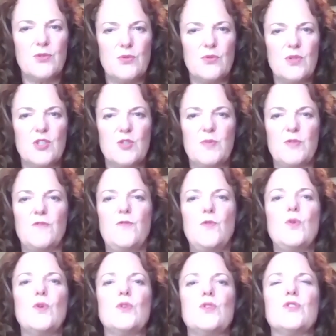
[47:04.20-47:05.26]
this
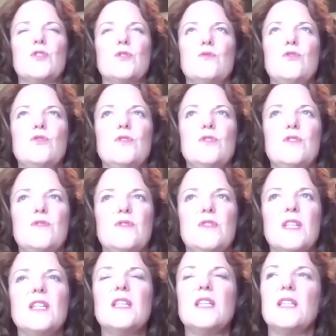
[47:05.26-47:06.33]
before. So
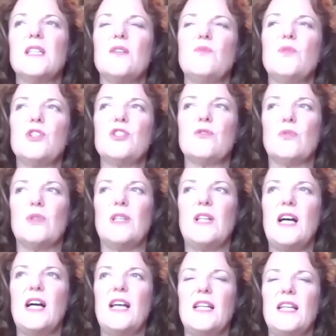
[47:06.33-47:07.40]
thinking that we should
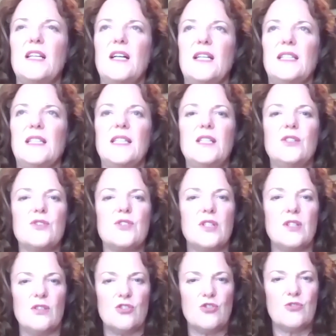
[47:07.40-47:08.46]
rely on leaders that
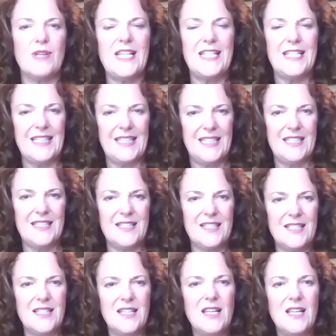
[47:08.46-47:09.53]
are trained in
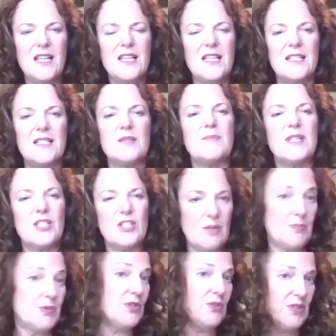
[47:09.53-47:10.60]
this is a missed
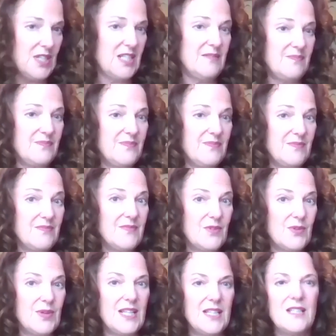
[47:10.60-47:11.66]
opportunity,
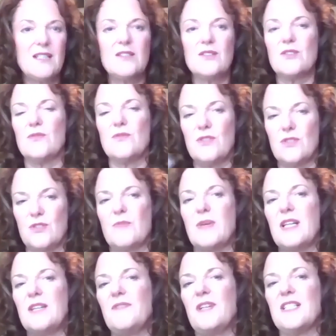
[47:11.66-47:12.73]
right? So my
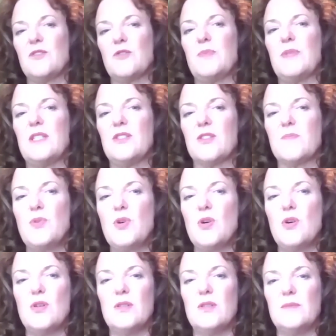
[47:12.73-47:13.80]
advice would be just
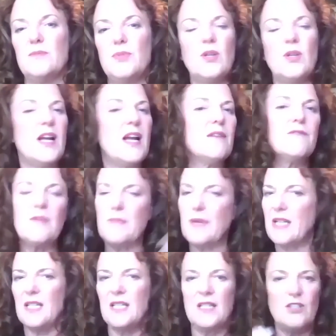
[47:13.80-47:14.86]
pull
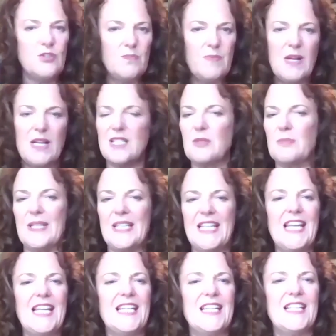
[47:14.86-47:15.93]
everybody that you possibly
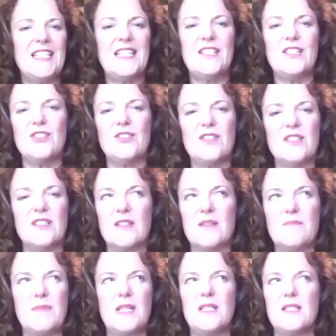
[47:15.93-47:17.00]
can into this
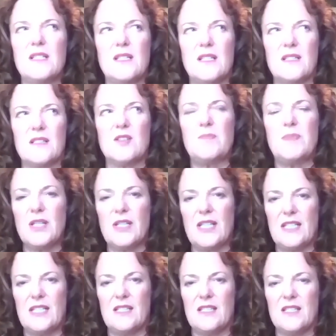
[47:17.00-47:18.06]
amazing
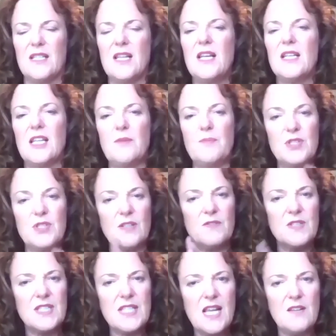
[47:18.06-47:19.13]
experience. Keep yourself
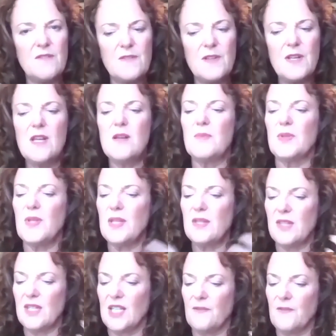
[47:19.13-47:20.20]
safe, but then
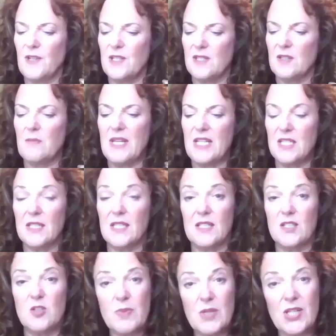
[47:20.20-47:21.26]
think of it as an amazing
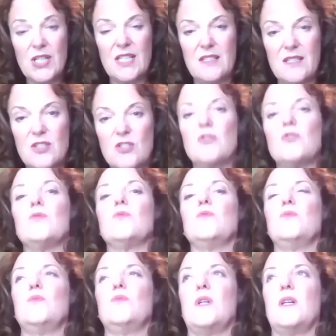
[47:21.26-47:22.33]
experience
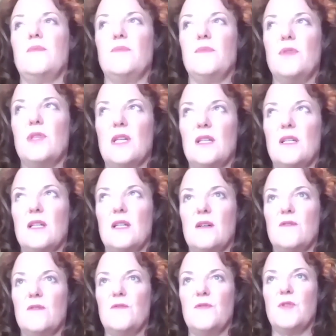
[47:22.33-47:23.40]
to think
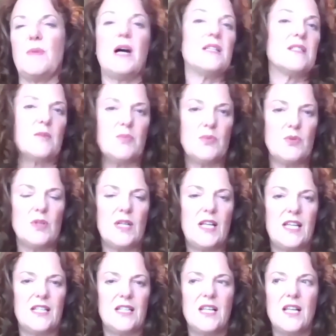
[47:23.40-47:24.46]
of the possible.
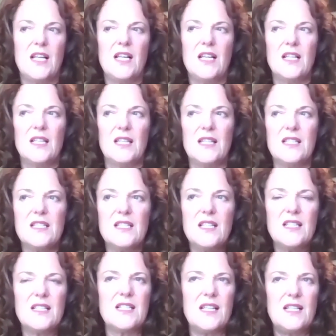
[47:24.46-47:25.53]
And let's get
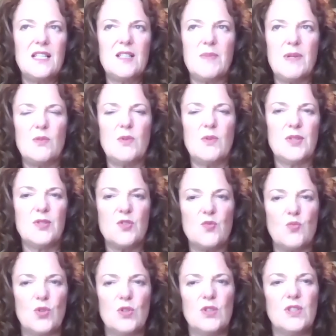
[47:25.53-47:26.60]
excited about what this
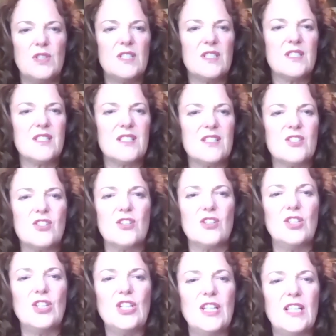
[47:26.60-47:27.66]
world is going to
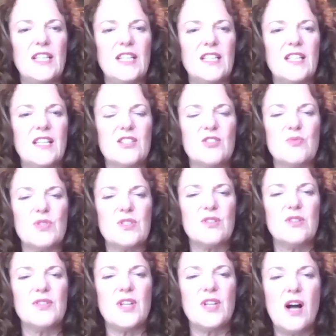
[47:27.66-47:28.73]
look like as a
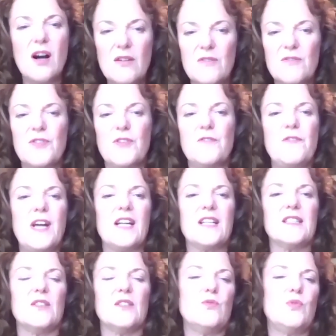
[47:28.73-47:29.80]
result of the fact
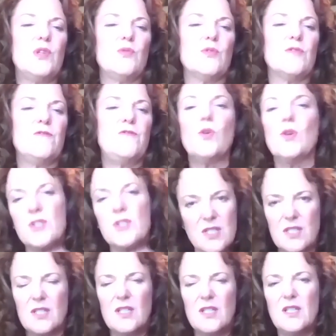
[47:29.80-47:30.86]
that we were
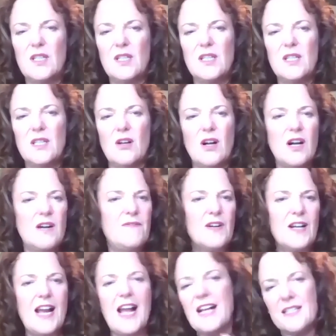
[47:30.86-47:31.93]
forced off
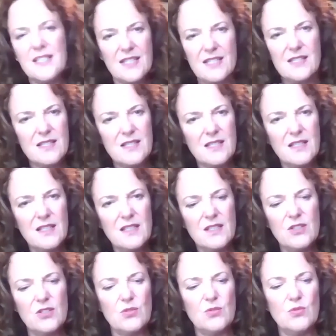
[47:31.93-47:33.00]
our axis
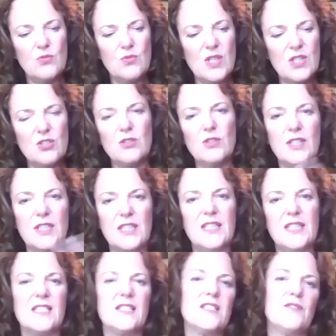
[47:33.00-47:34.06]
to look at
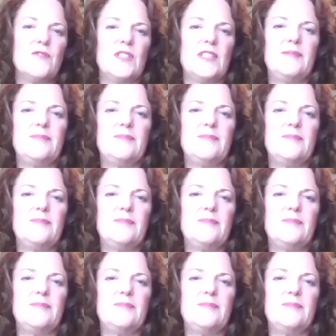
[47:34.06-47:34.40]
things differently.